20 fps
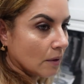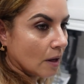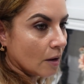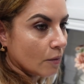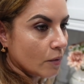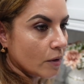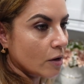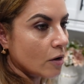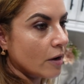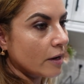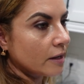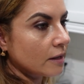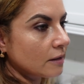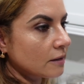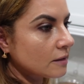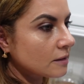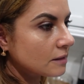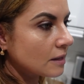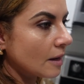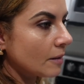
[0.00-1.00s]
Are we going in
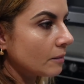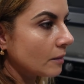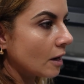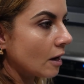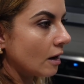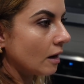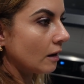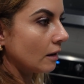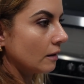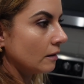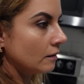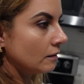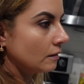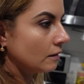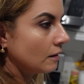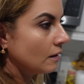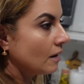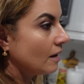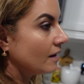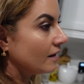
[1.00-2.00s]
the same car?
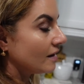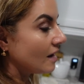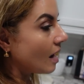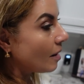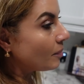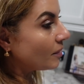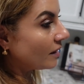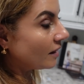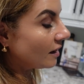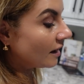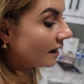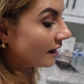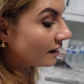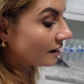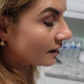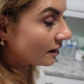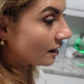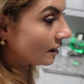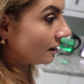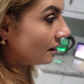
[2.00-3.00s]
Yeah, but
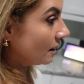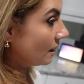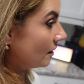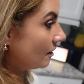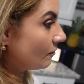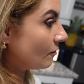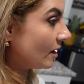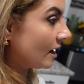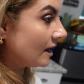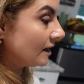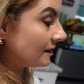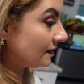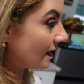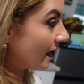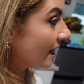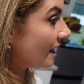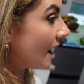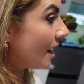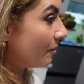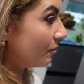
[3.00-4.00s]
later, when I
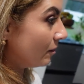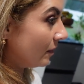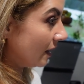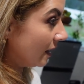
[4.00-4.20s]
say I'm